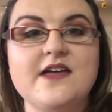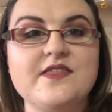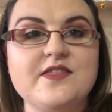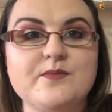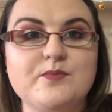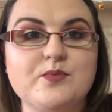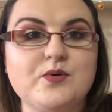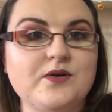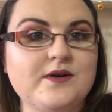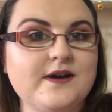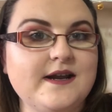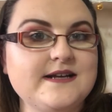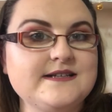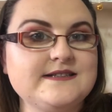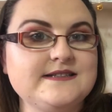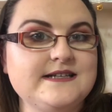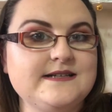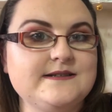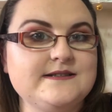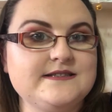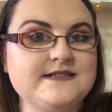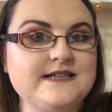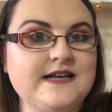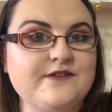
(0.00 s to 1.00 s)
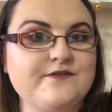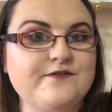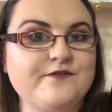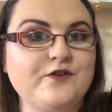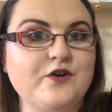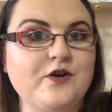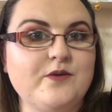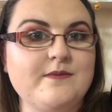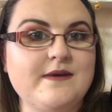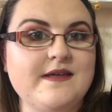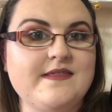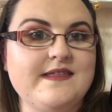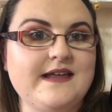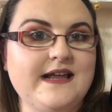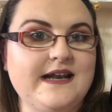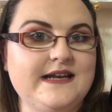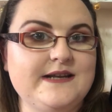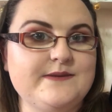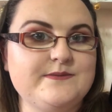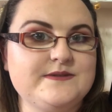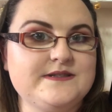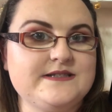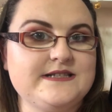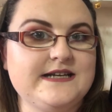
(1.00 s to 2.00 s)
other products except from their
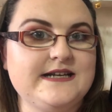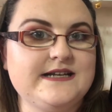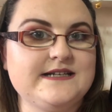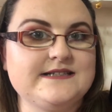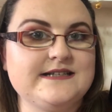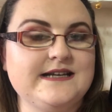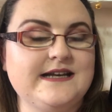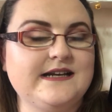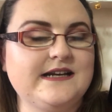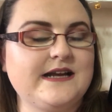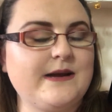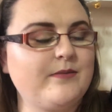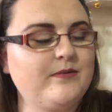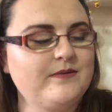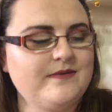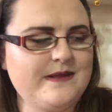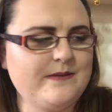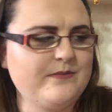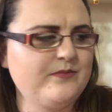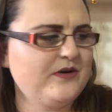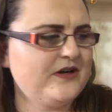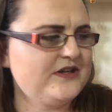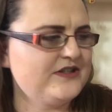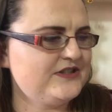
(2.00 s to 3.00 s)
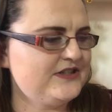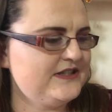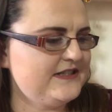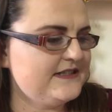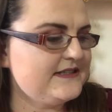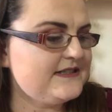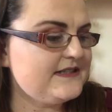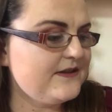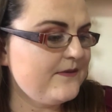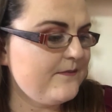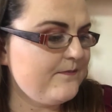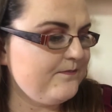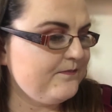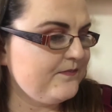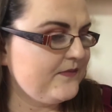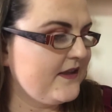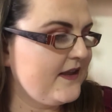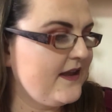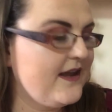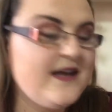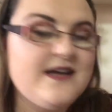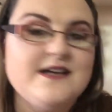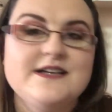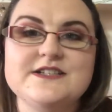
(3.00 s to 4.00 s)
lipsticks and a couple of their brushes.
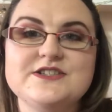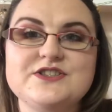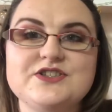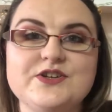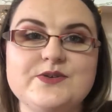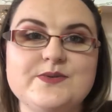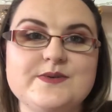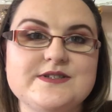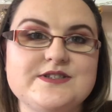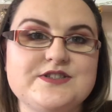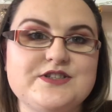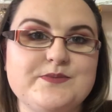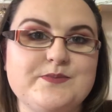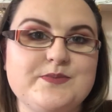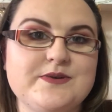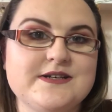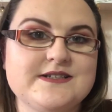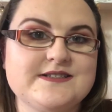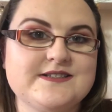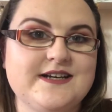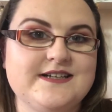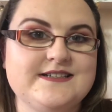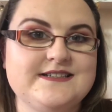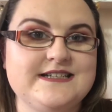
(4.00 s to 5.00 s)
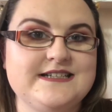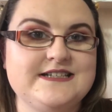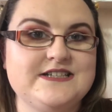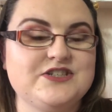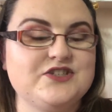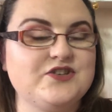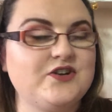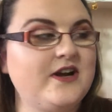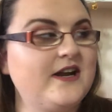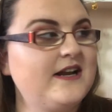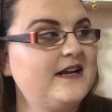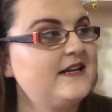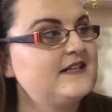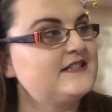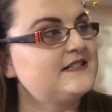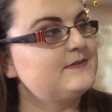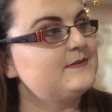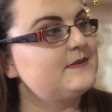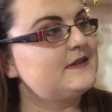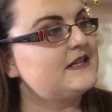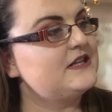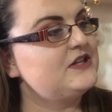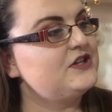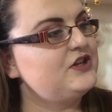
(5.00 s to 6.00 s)
So super excited to try
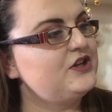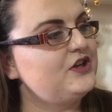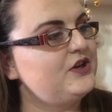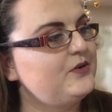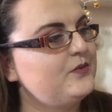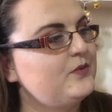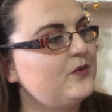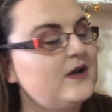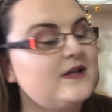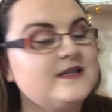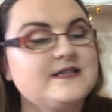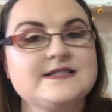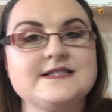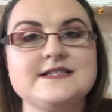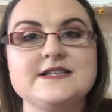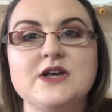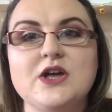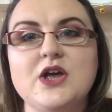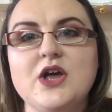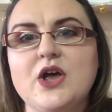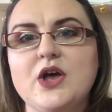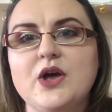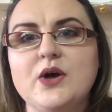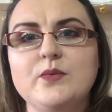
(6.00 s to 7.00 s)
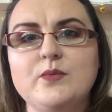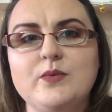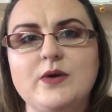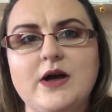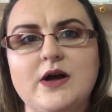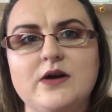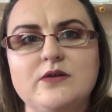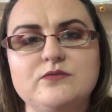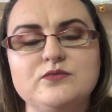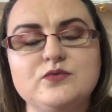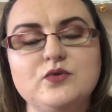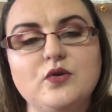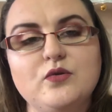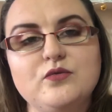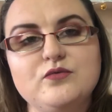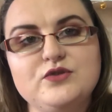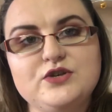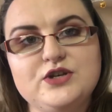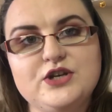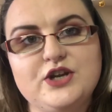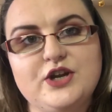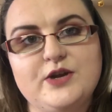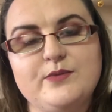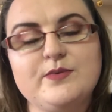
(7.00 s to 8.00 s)
some of the new ones. Well, not
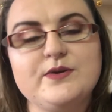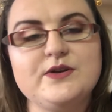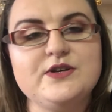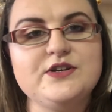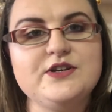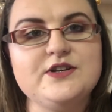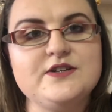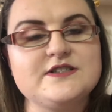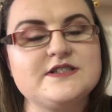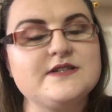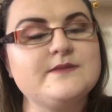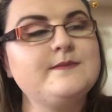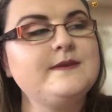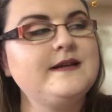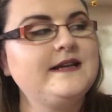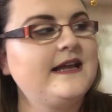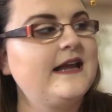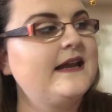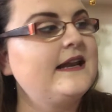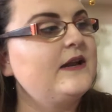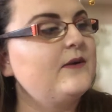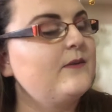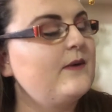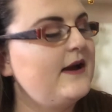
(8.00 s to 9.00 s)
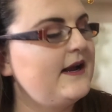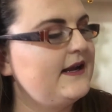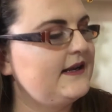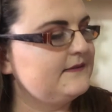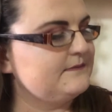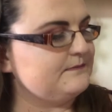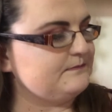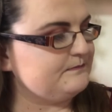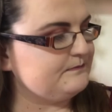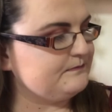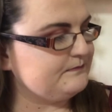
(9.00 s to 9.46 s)
new, but new to me anyway.